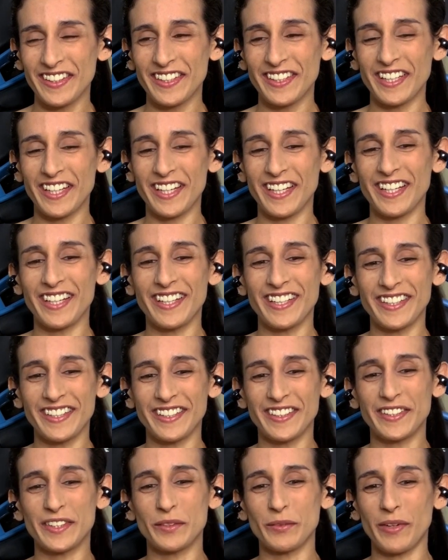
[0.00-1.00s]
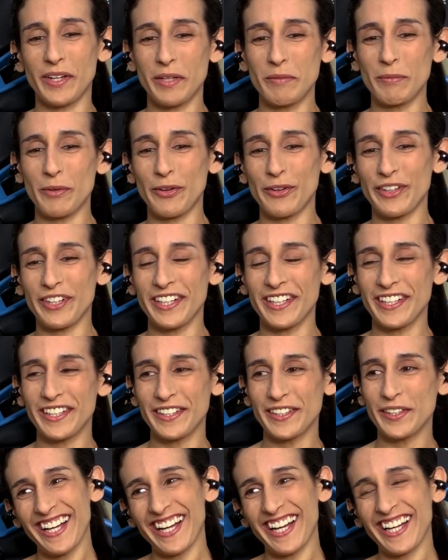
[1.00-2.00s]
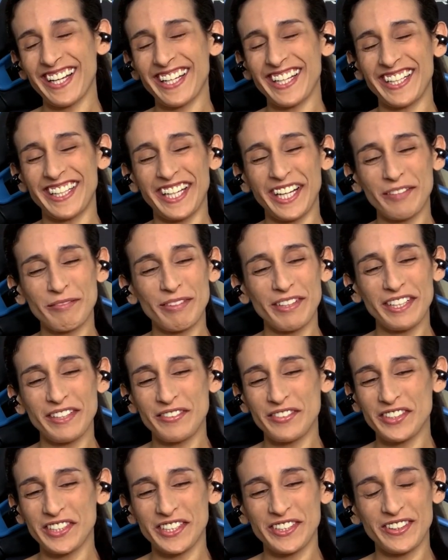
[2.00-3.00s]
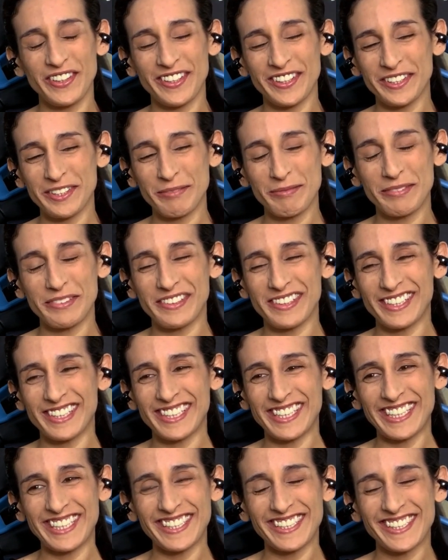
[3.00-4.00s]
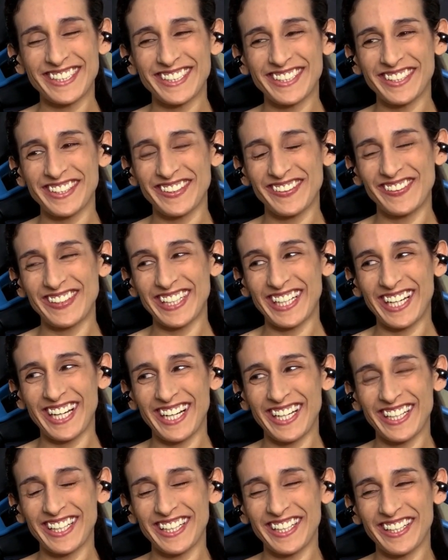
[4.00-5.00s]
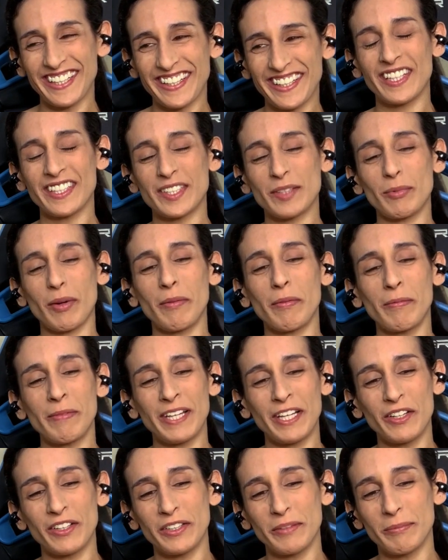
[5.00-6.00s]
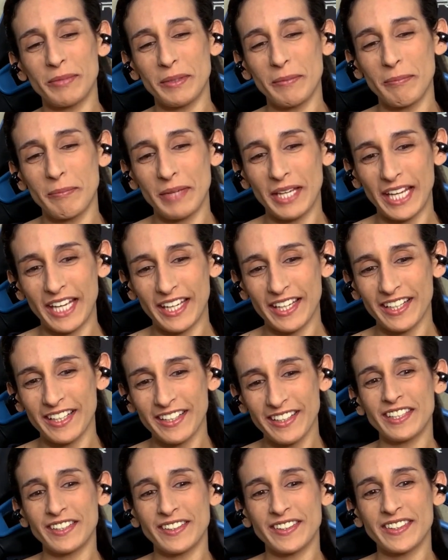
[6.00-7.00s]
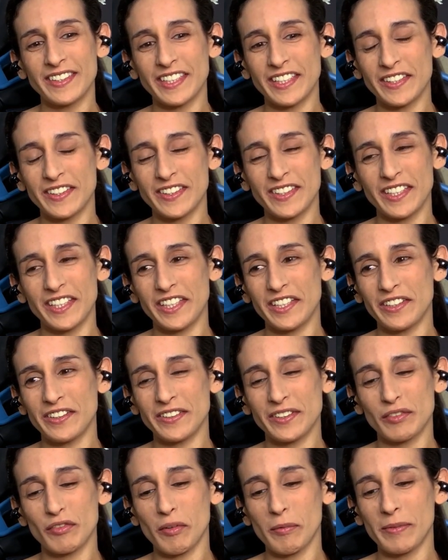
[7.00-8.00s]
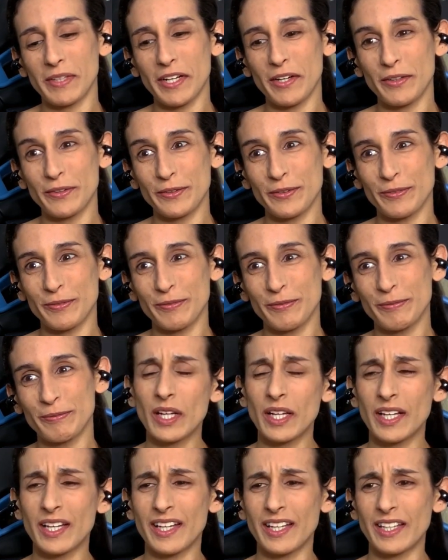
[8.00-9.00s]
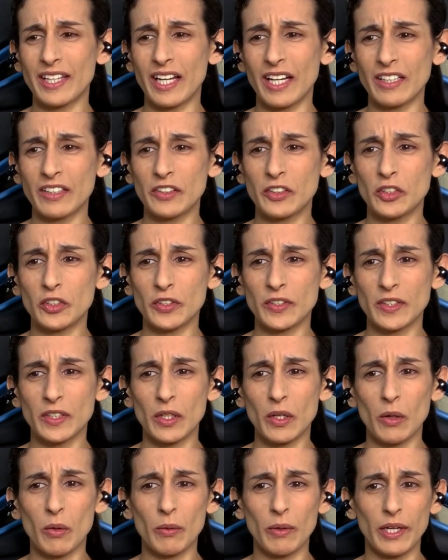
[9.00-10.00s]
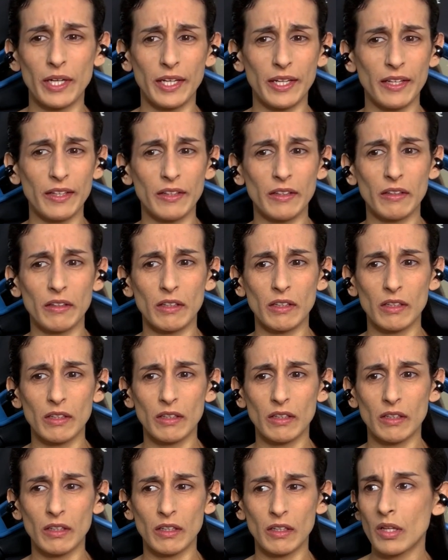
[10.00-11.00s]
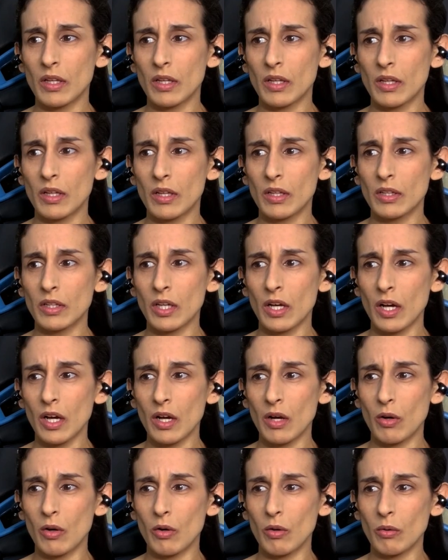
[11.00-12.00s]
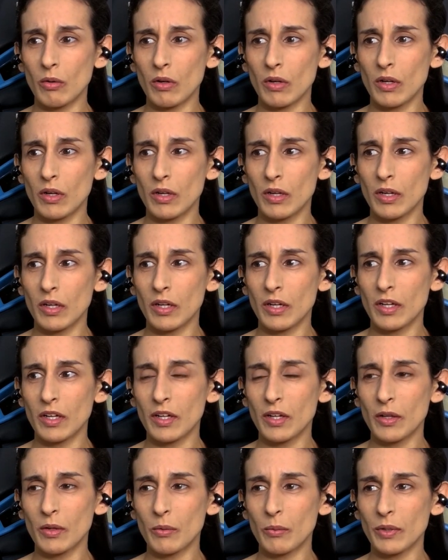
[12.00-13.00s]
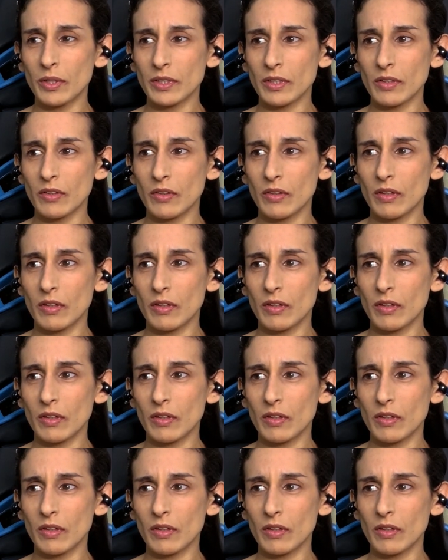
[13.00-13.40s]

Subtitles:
Yeah, it's way more. I cannot believe she called the police. Oh my God. That's probably going to be me in 60 years from now. You cannot just go in. No! What?